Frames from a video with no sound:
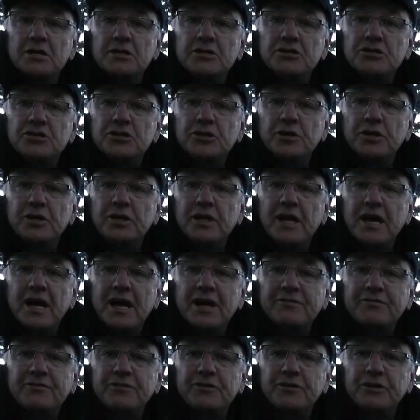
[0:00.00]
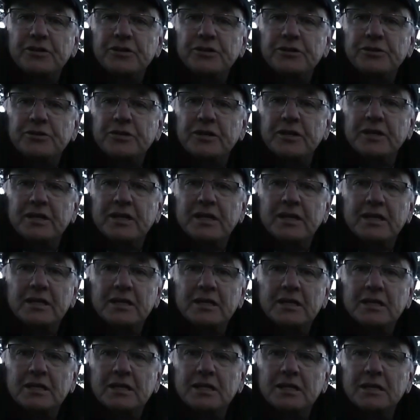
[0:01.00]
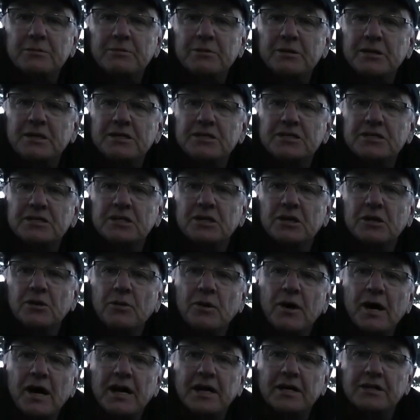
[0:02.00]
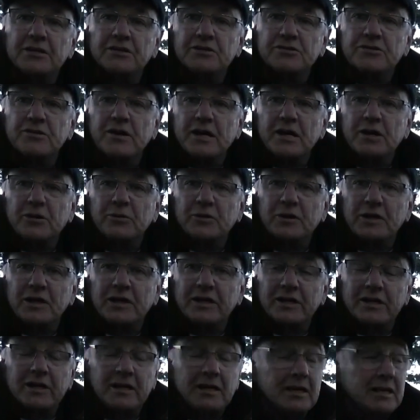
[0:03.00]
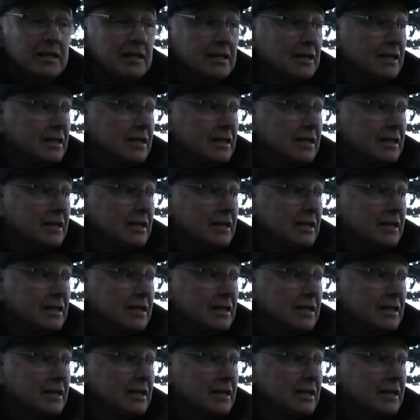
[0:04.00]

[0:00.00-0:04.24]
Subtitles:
enjoy the afternoon and the peace and the quiet and the tranquility.